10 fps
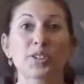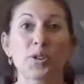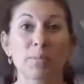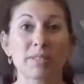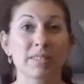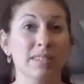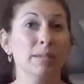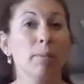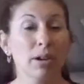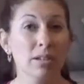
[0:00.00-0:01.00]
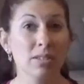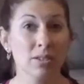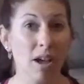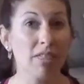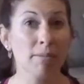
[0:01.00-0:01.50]
hope this inspires
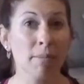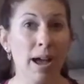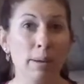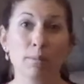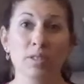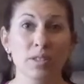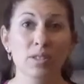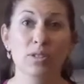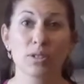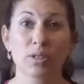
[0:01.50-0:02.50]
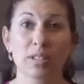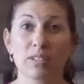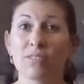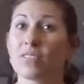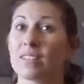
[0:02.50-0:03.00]
to other moms to
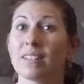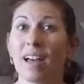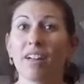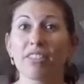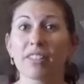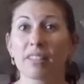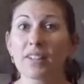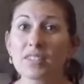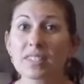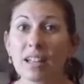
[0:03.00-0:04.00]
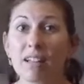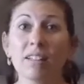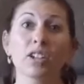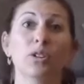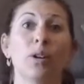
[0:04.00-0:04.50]
live in a healthy
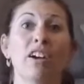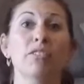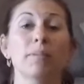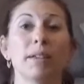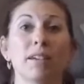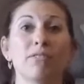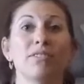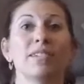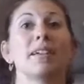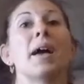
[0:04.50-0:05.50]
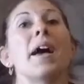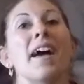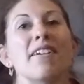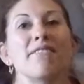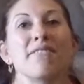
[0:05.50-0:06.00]
lifestyle. You don't have to be a
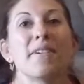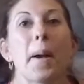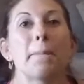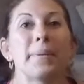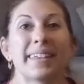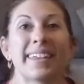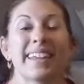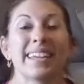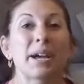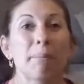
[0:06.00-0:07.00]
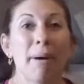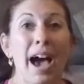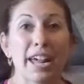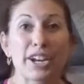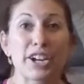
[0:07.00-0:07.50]
bikini
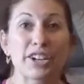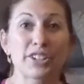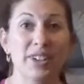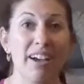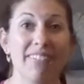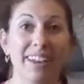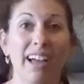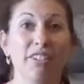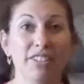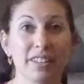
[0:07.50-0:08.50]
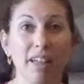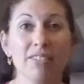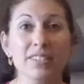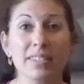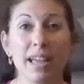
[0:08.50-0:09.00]
competitor to have that healthy
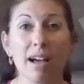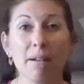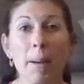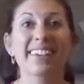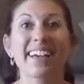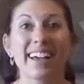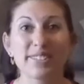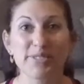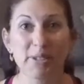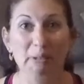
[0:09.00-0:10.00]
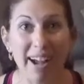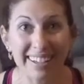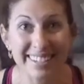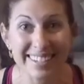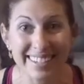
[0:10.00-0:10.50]
lifestyle. Thank you guys for
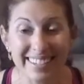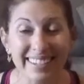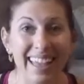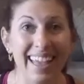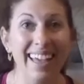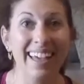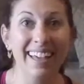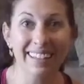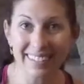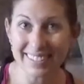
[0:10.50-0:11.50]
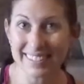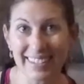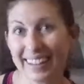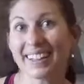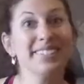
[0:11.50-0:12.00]
watching, and let's
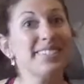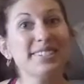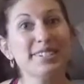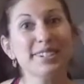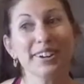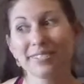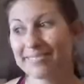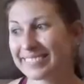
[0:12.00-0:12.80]
get on to the show.